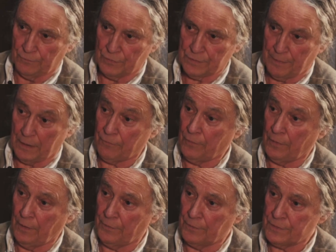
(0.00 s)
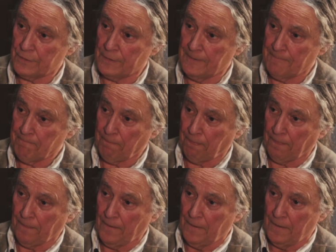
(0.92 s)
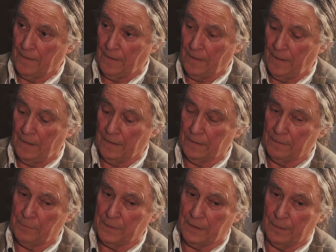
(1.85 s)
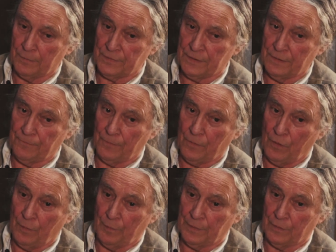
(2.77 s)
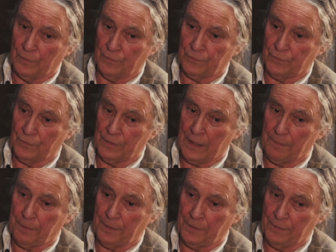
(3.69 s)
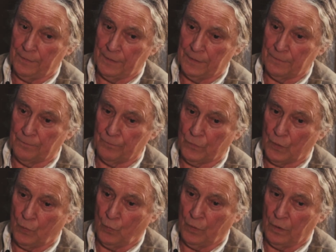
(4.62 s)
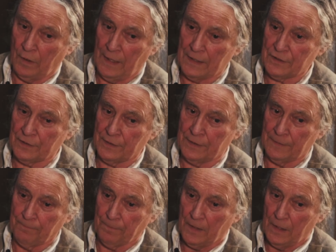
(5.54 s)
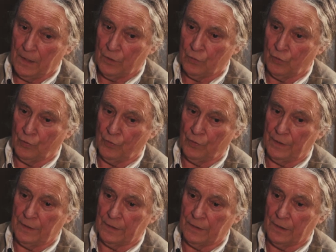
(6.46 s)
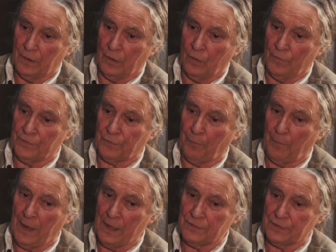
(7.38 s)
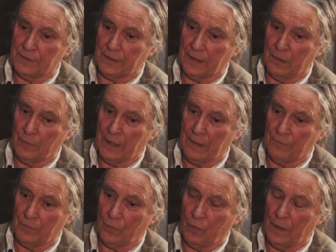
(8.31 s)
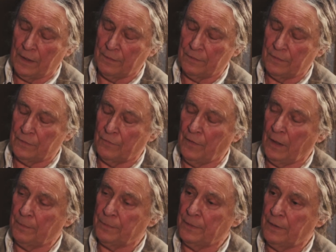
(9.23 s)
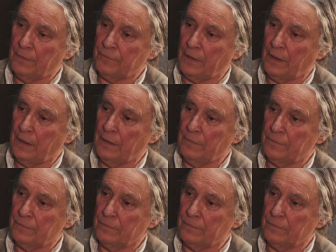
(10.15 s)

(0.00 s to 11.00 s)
and mm. respect for others. Mm. And it becomes difficult because during that period, we're actually learning all this magic and we haven't quite developed enough to have